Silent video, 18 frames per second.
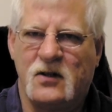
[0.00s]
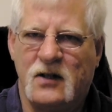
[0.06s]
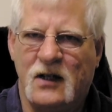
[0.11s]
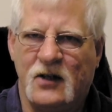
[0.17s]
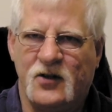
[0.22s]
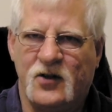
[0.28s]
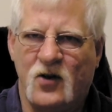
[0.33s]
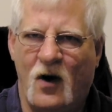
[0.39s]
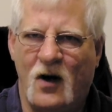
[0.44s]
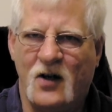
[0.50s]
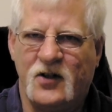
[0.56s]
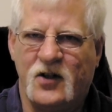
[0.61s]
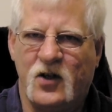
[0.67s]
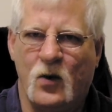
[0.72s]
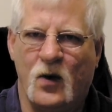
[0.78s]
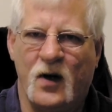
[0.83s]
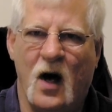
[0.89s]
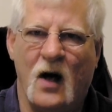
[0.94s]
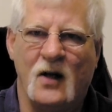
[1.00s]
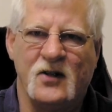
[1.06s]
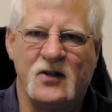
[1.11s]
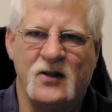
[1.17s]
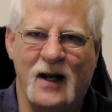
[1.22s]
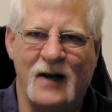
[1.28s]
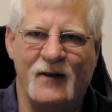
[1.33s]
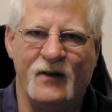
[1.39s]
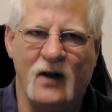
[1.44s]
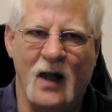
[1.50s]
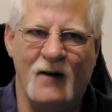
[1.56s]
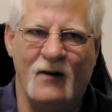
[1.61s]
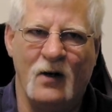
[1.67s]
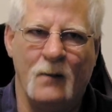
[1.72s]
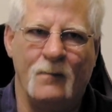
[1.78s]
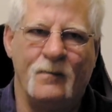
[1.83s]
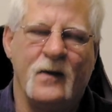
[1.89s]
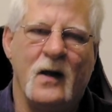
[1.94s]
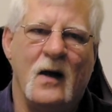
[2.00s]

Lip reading: discharged to an unsafe level.